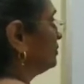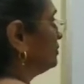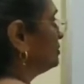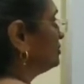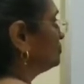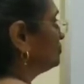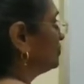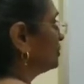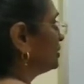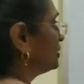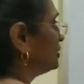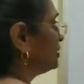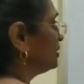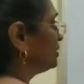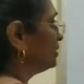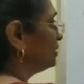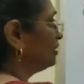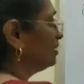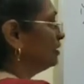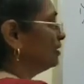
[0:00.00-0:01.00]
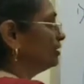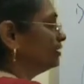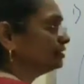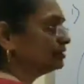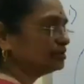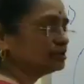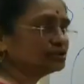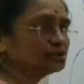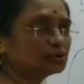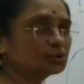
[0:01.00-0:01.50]
is vertical,
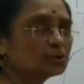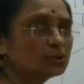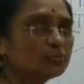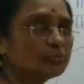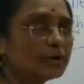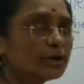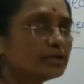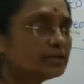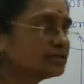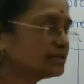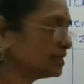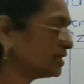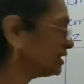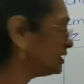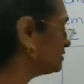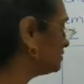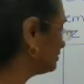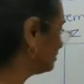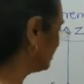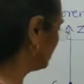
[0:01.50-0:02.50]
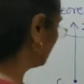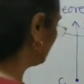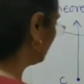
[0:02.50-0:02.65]
is shown by Z.